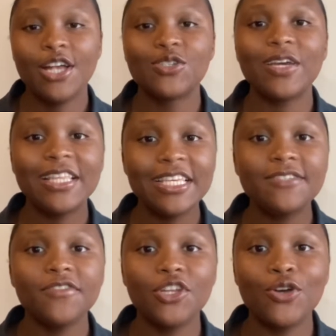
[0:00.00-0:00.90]
So in this
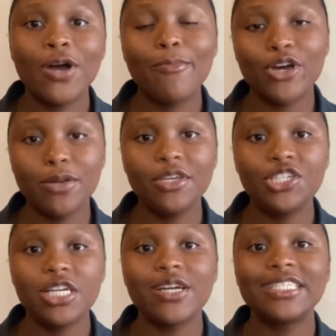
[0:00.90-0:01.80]
video, I'm going to be
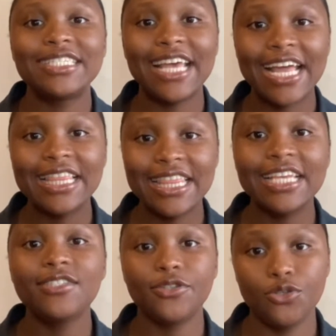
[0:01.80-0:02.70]
sharing 10
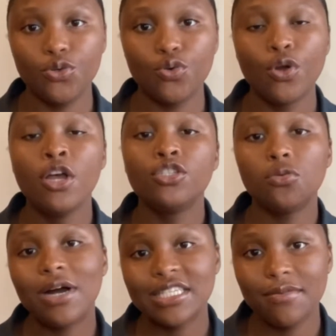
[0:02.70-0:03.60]
things to do to
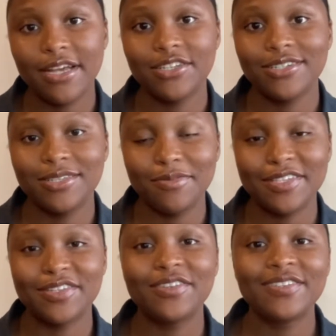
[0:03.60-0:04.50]
maximize your
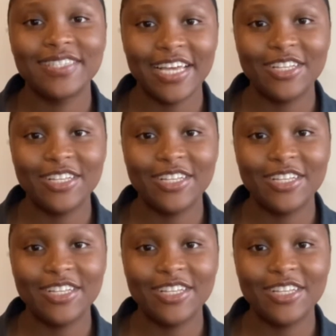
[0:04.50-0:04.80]
semester. Stay